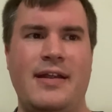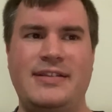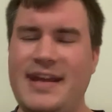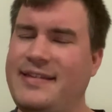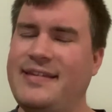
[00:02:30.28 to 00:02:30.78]

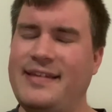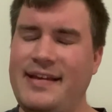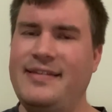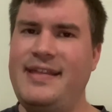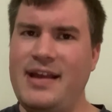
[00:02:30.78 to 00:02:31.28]
Jesus
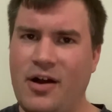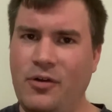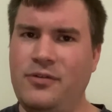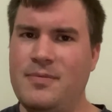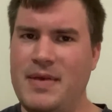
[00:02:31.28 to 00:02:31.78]
is the
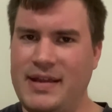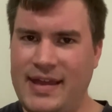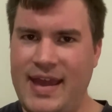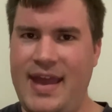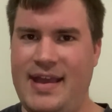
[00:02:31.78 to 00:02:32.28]
ultimate
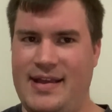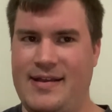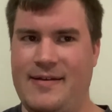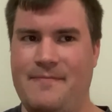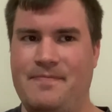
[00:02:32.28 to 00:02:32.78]
king
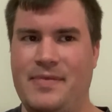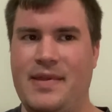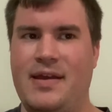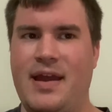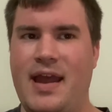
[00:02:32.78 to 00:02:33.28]

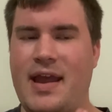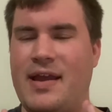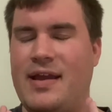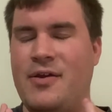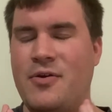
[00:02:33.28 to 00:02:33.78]

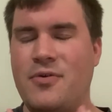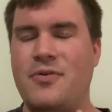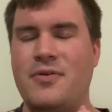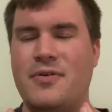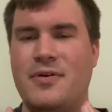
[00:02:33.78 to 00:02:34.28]

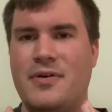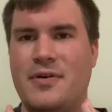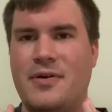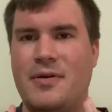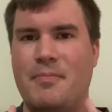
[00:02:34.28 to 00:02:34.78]
who,
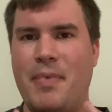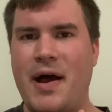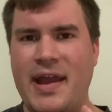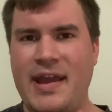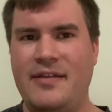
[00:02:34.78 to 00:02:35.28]

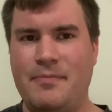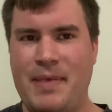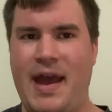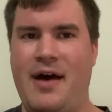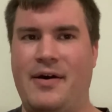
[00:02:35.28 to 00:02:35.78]
by his
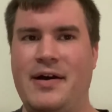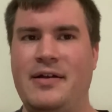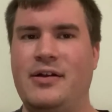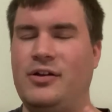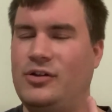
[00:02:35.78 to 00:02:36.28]
power,
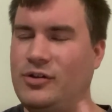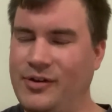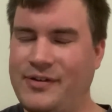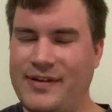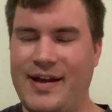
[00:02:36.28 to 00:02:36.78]

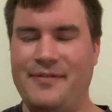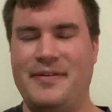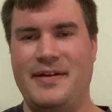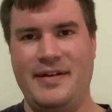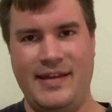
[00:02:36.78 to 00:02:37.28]
looks
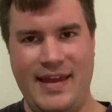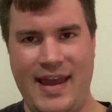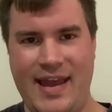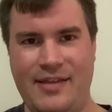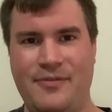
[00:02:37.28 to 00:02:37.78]
after,
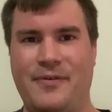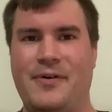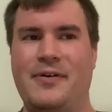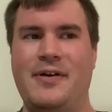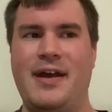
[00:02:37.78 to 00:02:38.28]
cares
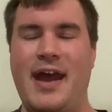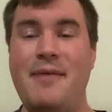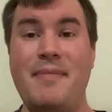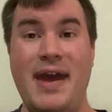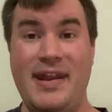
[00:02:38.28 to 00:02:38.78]
for,
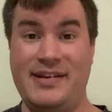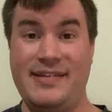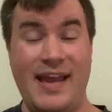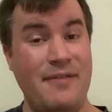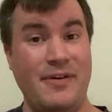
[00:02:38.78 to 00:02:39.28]
and manages
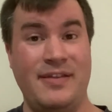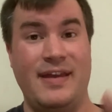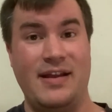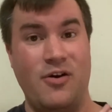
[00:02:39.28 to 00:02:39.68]
everything.